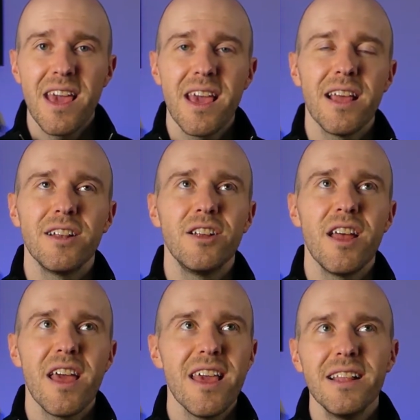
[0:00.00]
it
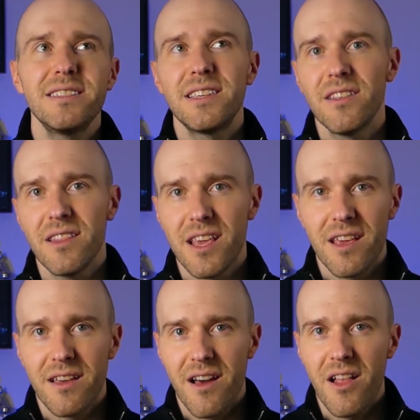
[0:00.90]

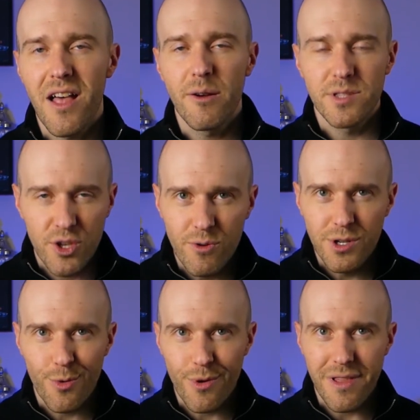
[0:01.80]
instantly allows you
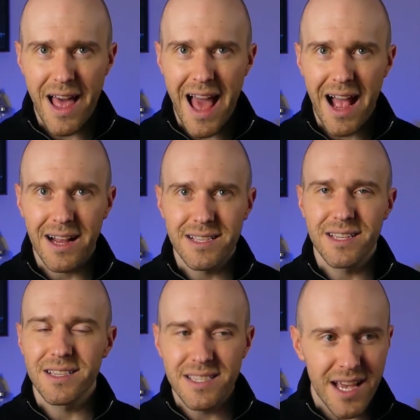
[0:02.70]
to relax,
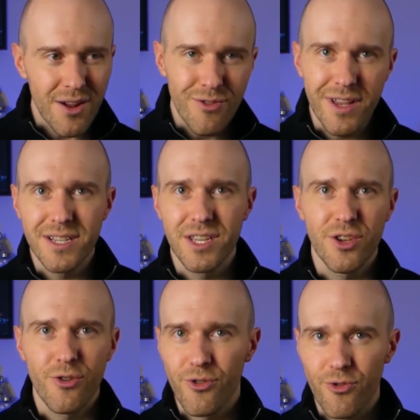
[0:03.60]
to settle into
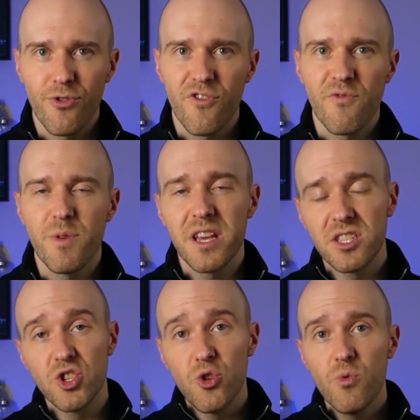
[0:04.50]
your groove
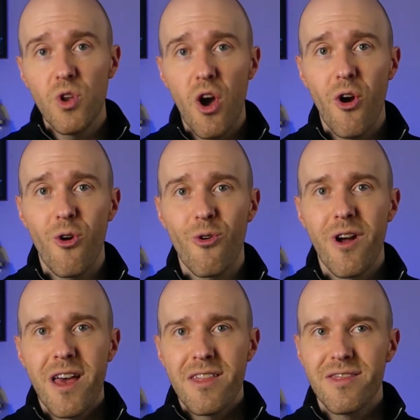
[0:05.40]
because you
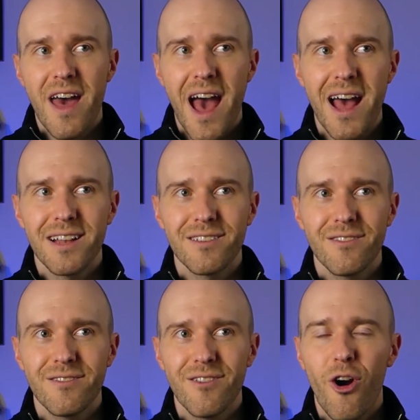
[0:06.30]
know that
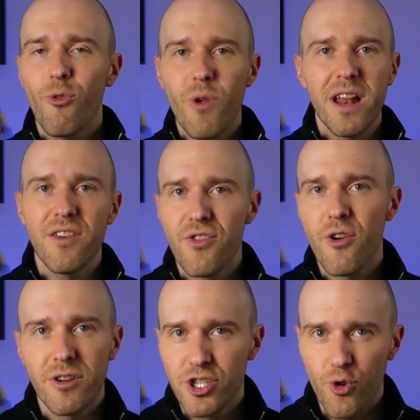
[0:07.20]
already
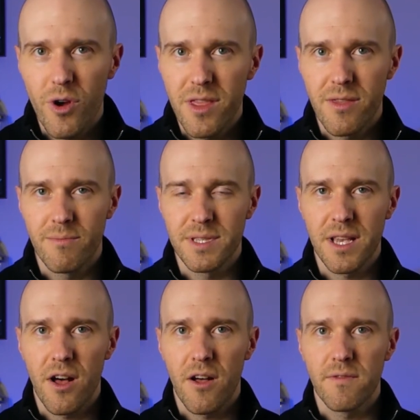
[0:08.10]
they're enjoying
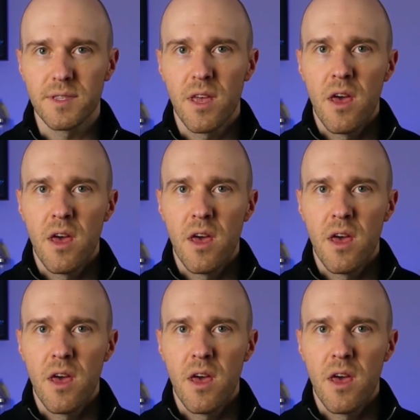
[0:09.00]
themselves.